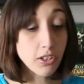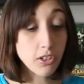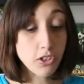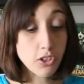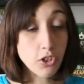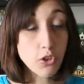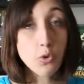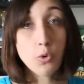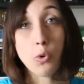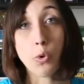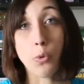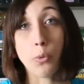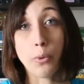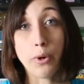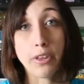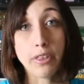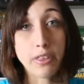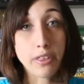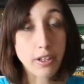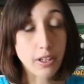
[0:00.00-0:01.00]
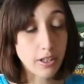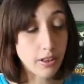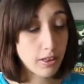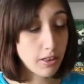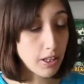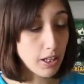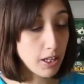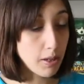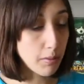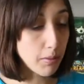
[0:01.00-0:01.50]
to do with the
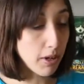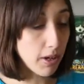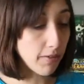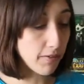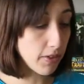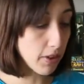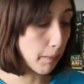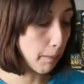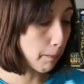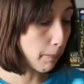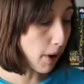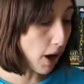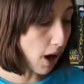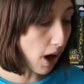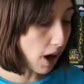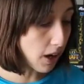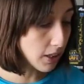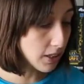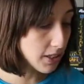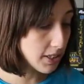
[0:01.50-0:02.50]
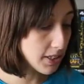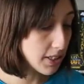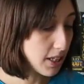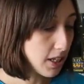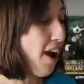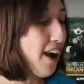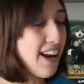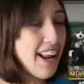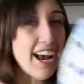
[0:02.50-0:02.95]
theme of the box. It